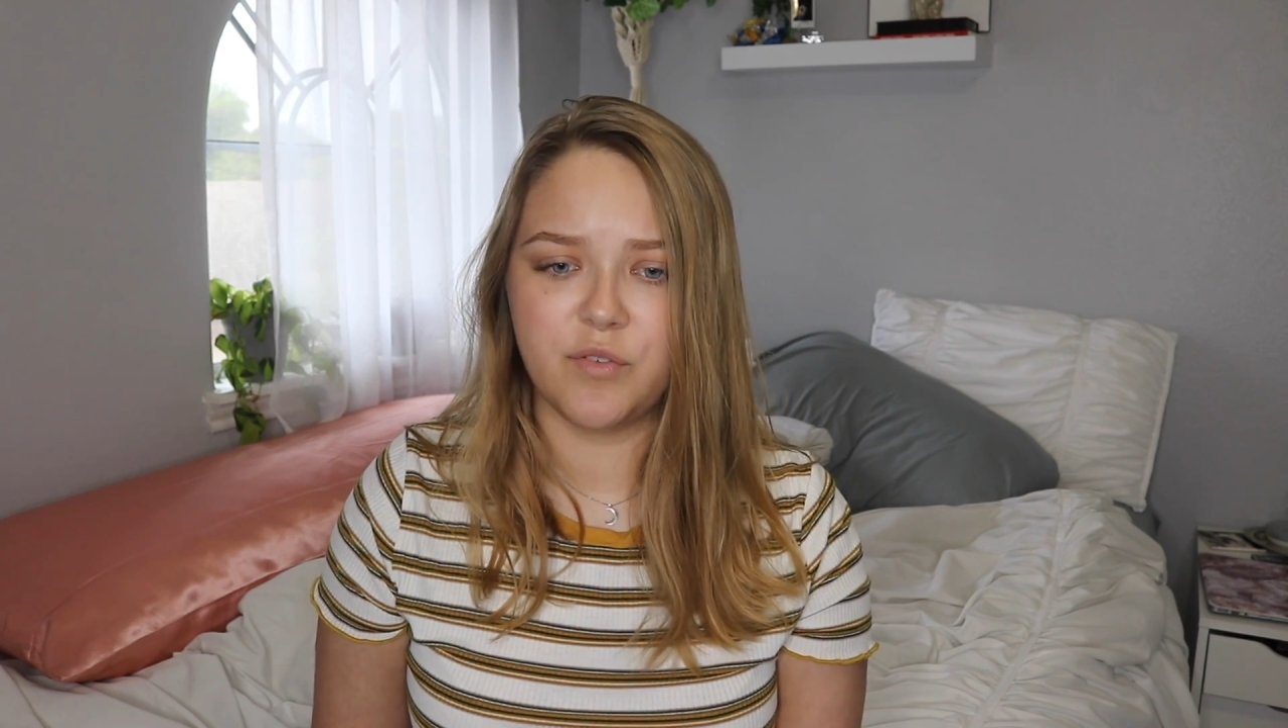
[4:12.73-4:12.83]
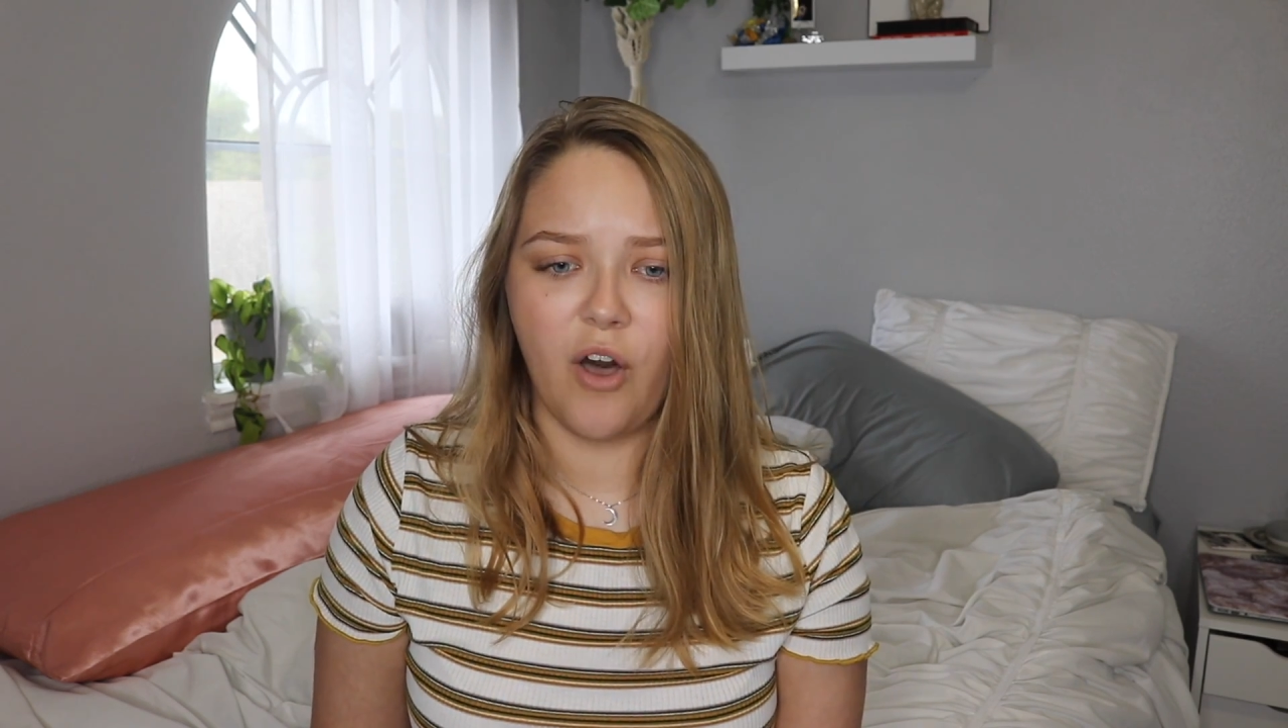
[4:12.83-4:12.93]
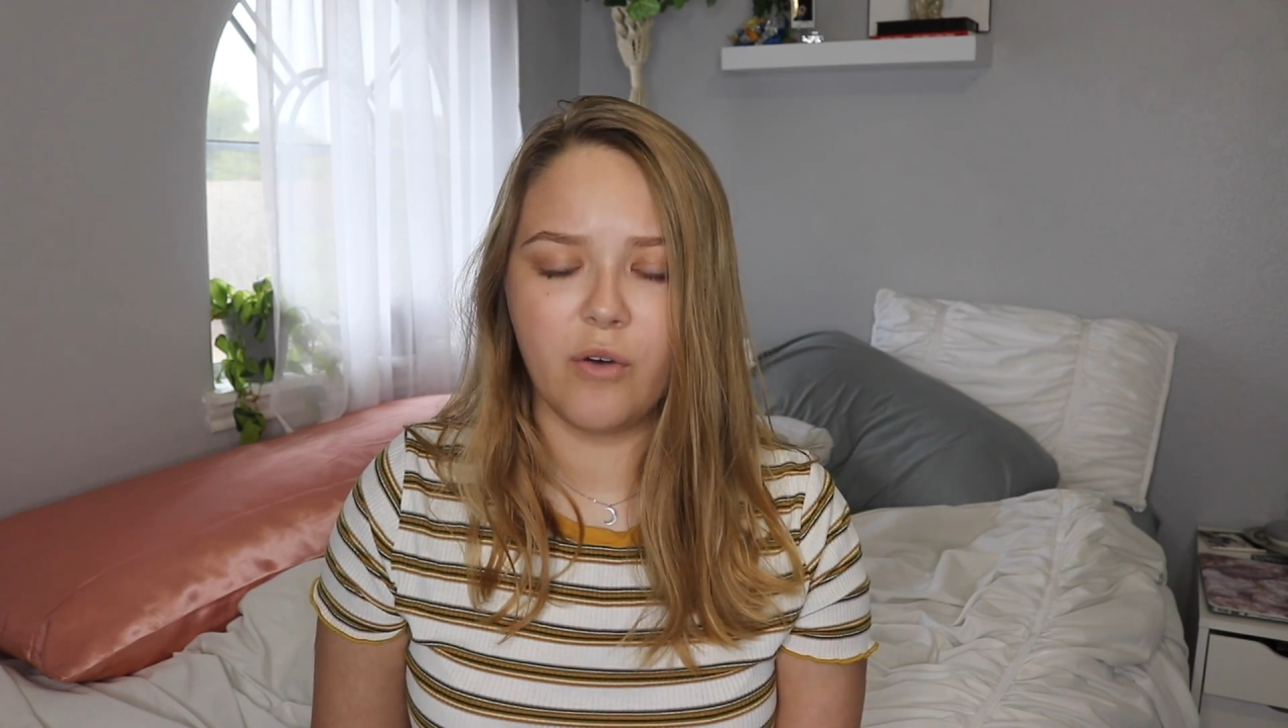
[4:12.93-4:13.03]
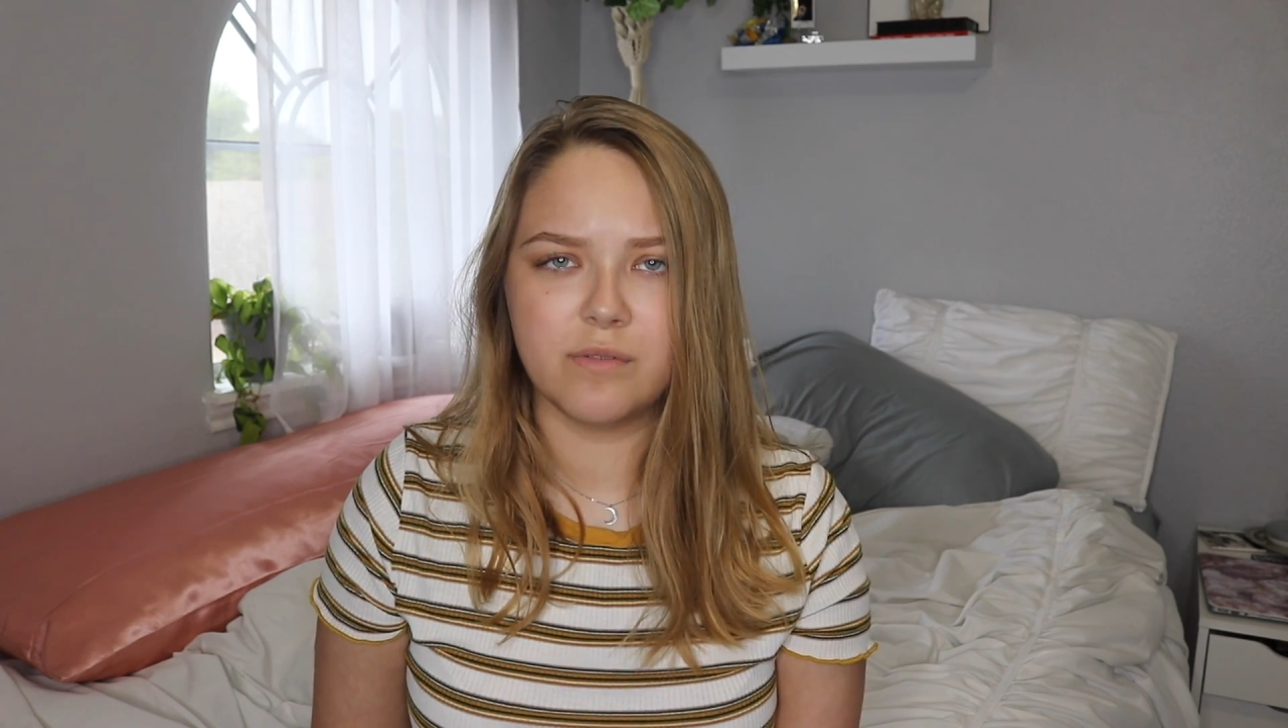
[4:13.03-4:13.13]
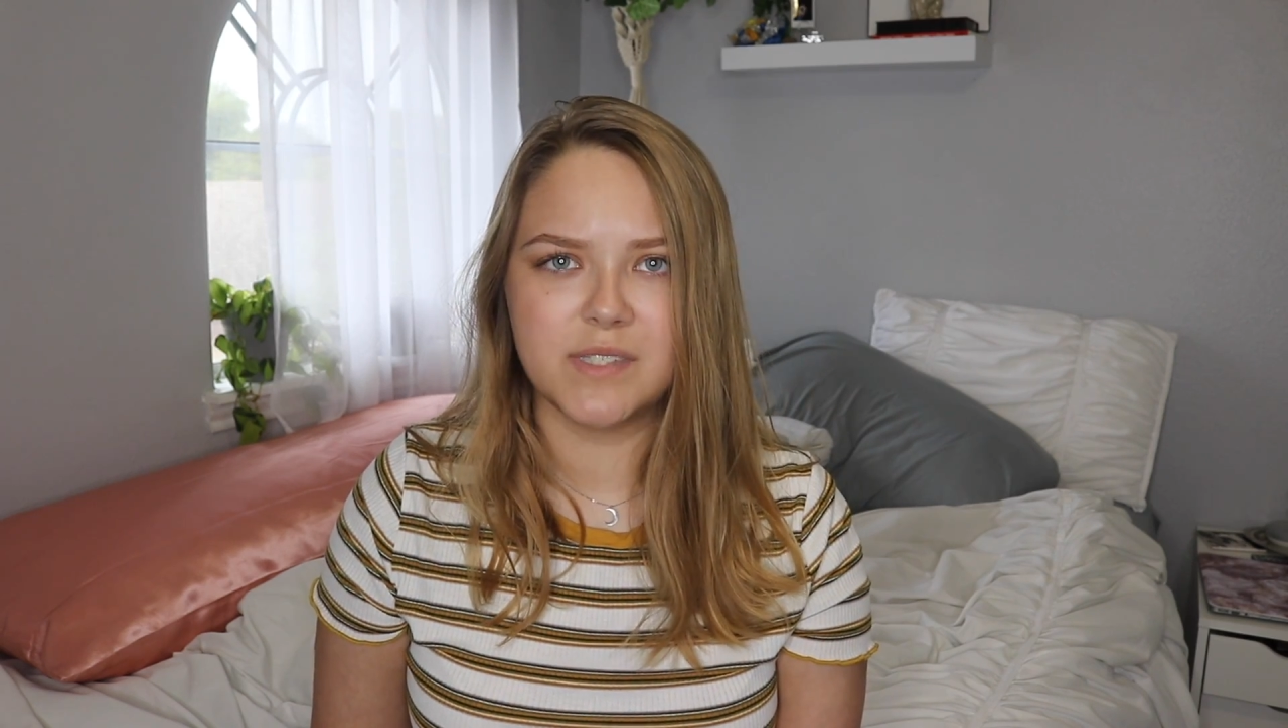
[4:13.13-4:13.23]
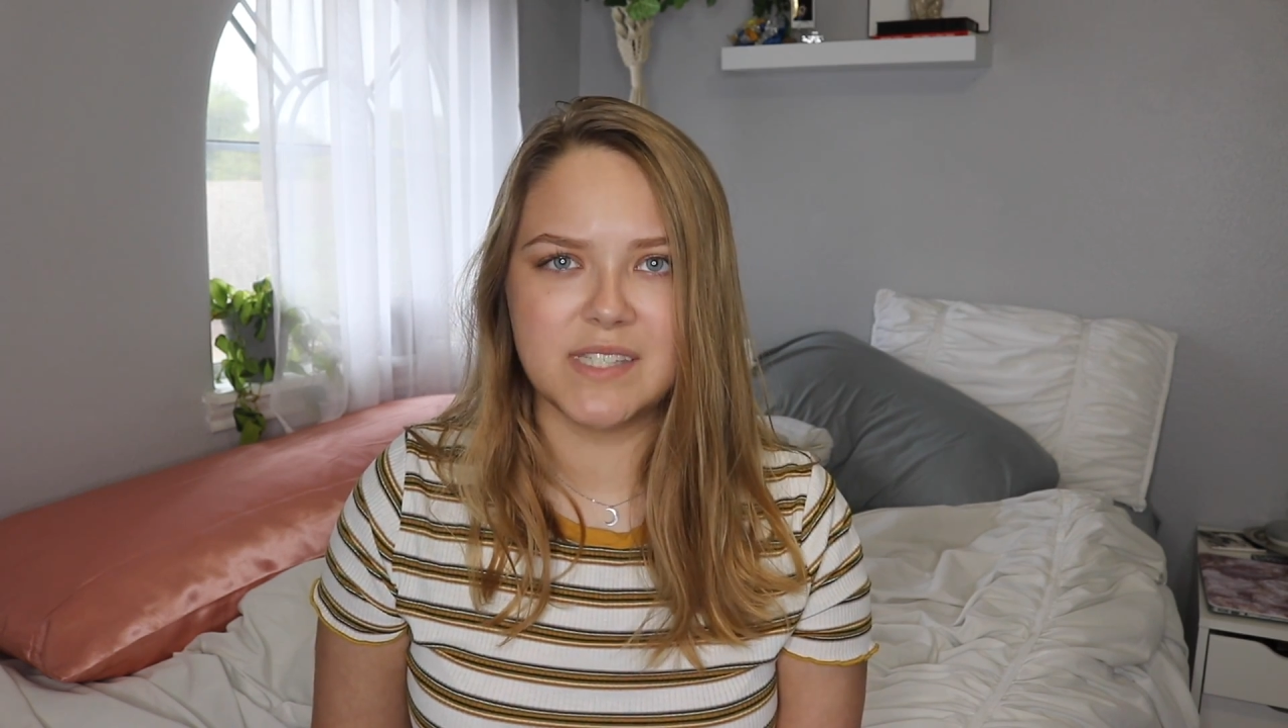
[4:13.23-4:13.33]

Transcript: felt